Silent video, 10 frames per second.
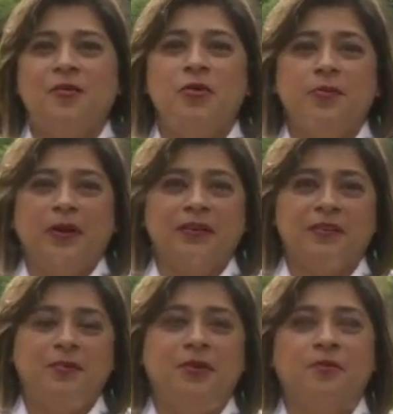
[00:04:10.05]
When
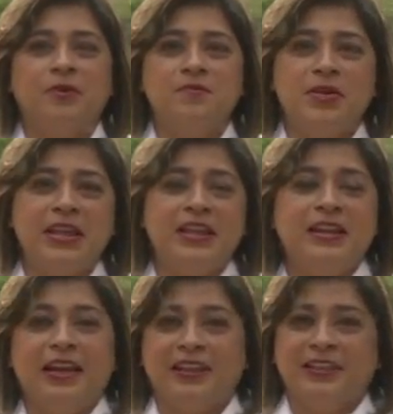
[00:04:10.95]
possible,
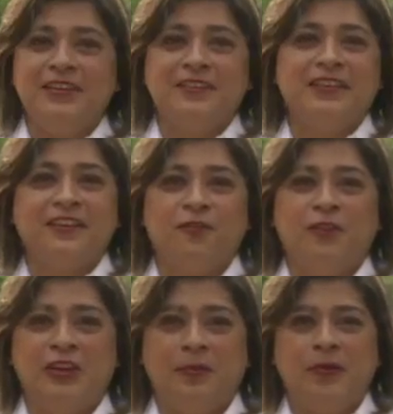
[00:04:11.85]
remain at least 6
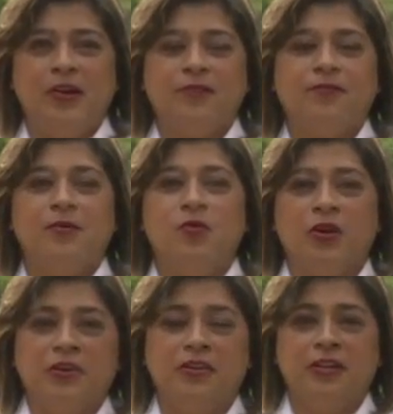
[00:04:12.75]
feet apart from
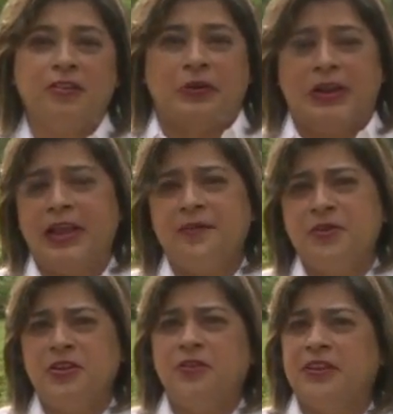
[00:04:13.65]
one another. And
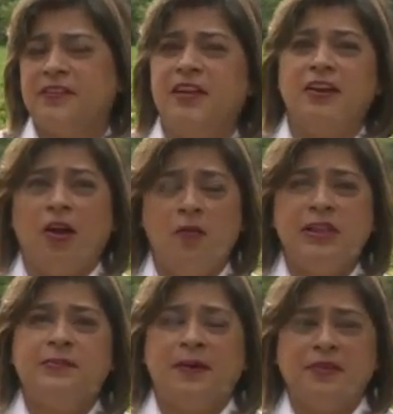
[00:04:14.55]
we know that's not
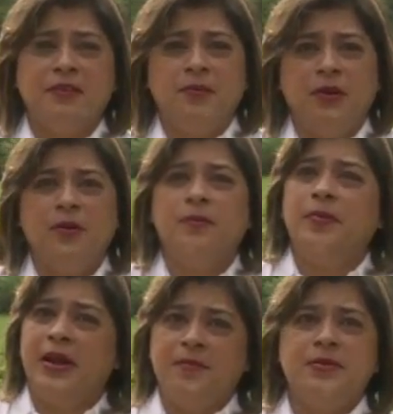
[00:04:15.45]
always possible,
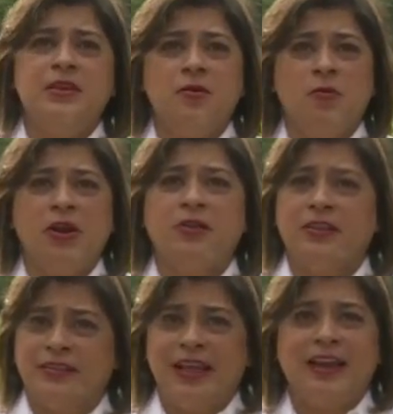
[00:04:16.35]
but be aware
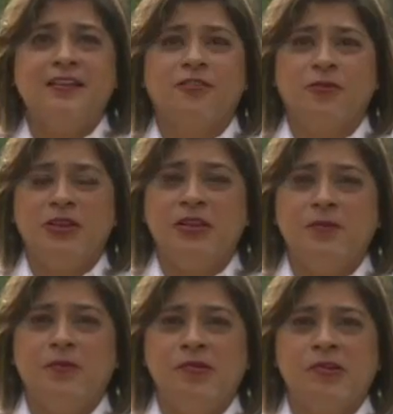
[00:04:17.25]
that that is really
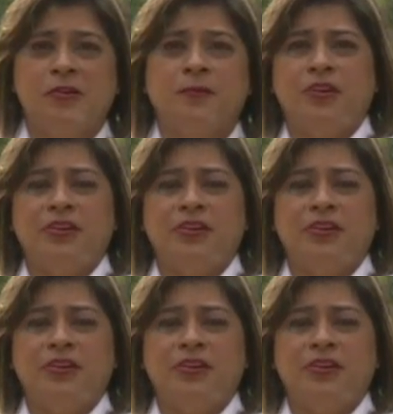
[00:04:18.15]
important.